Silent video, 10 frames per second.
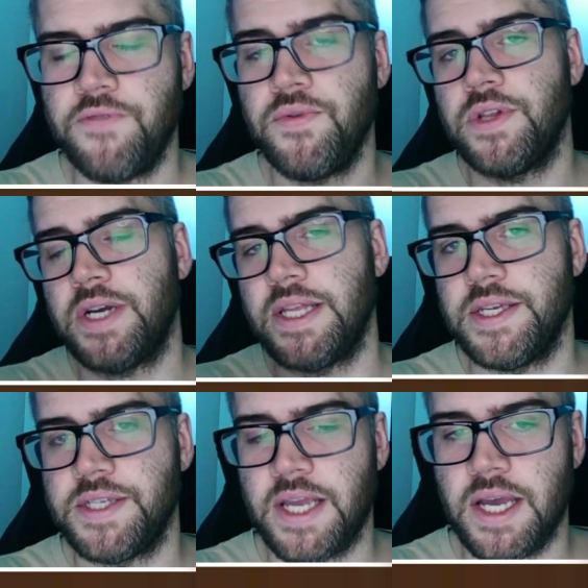we look at
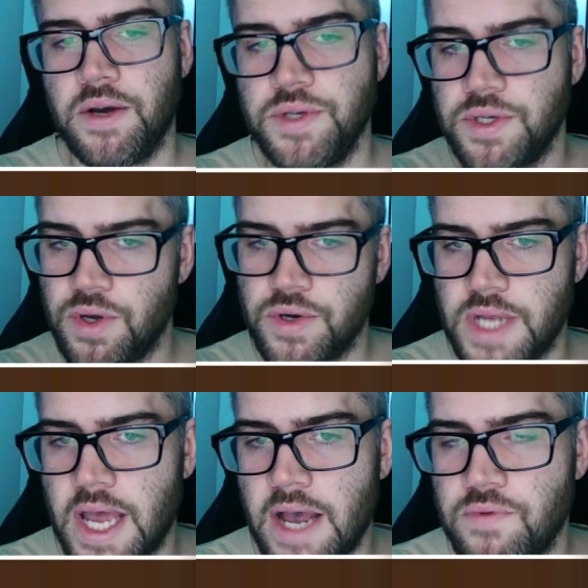this account, you'll notice
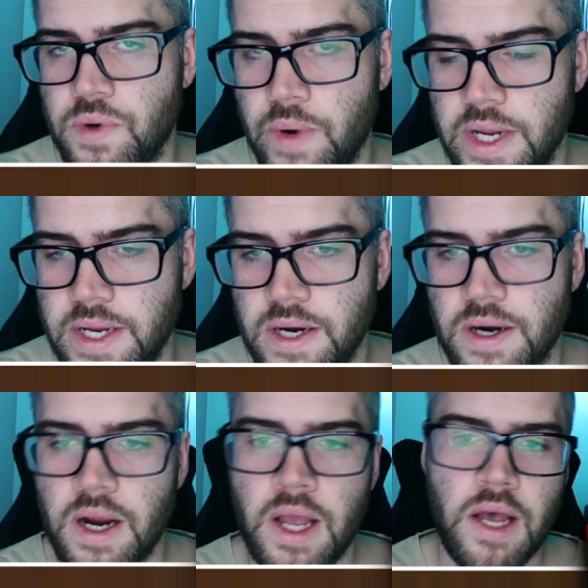I have one right
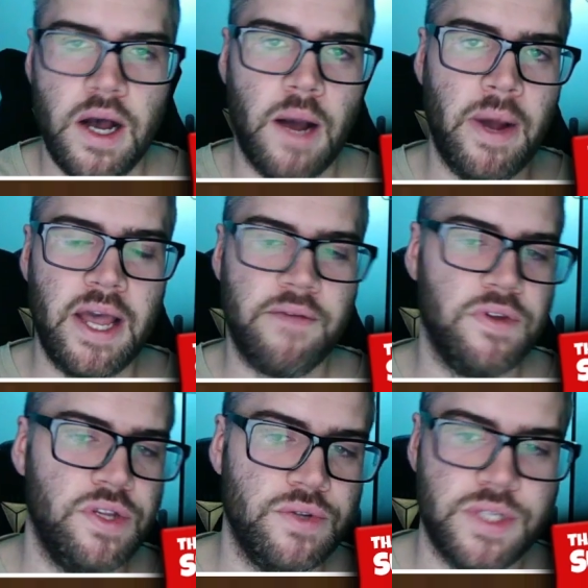here. I
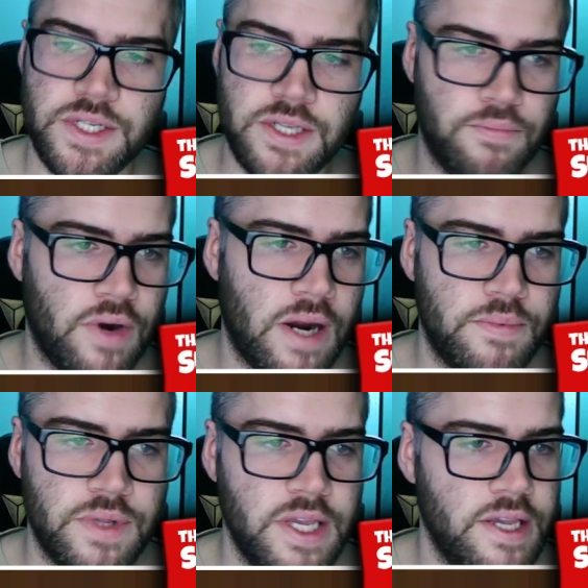haven't used this and
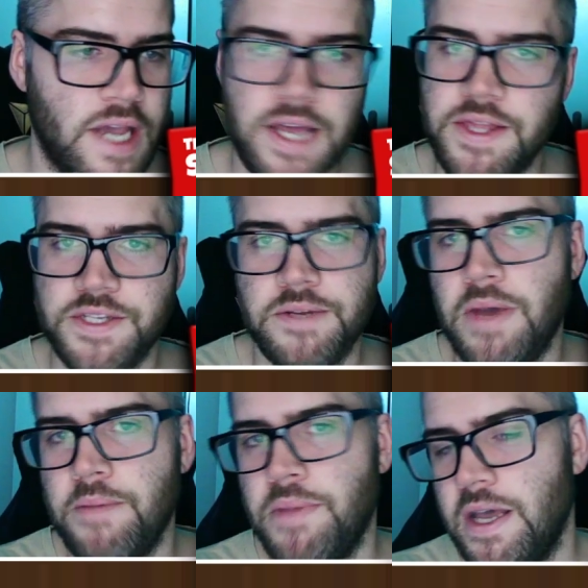probably had this in
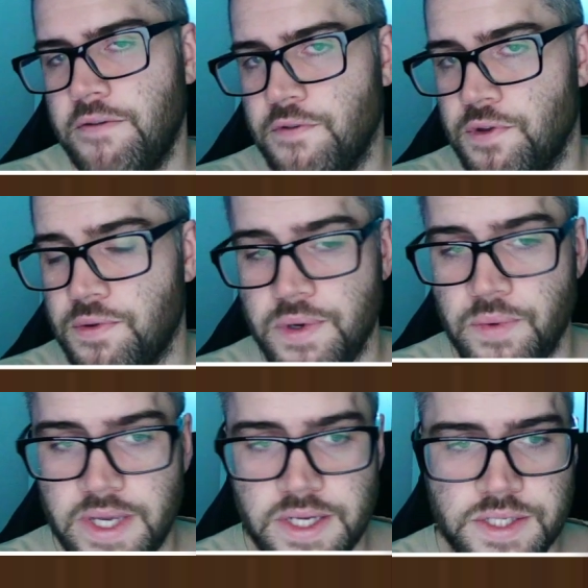my bag for 3
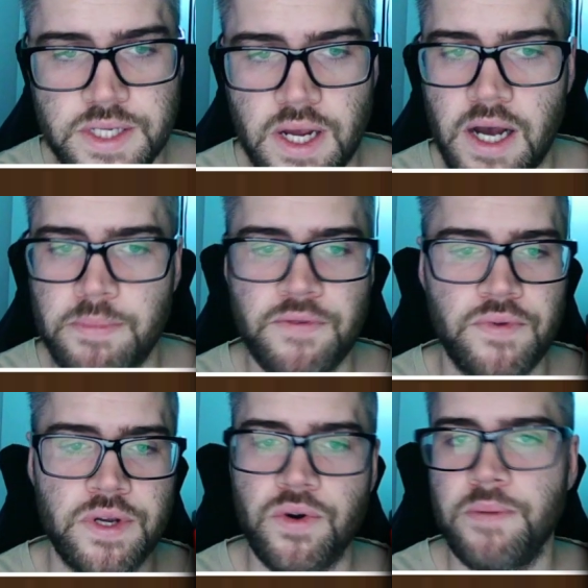weeks. If
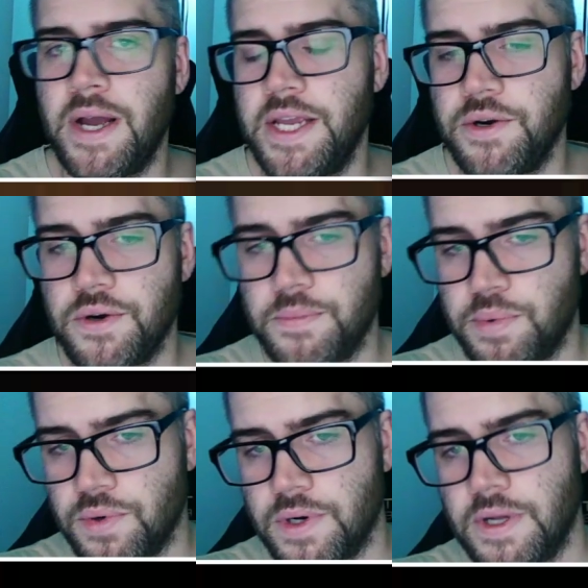we go to my hero
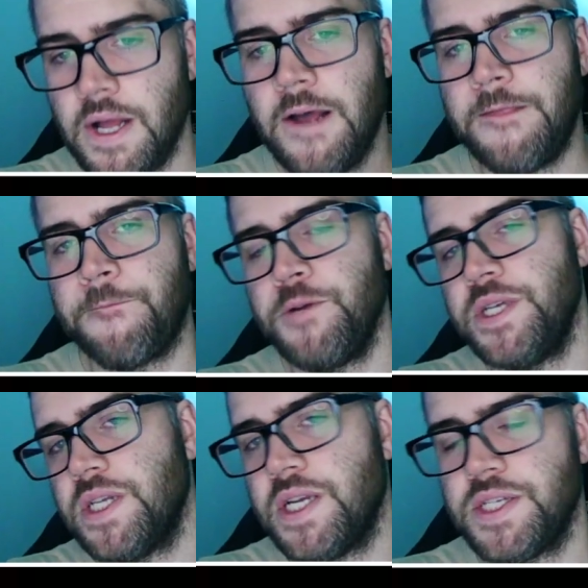pool, the
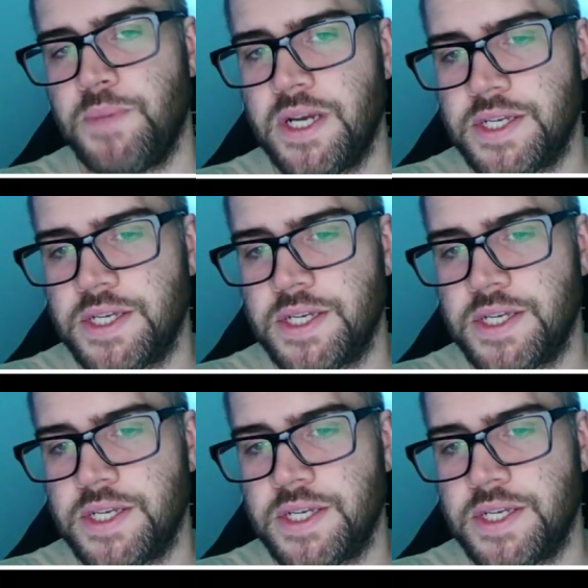reason is because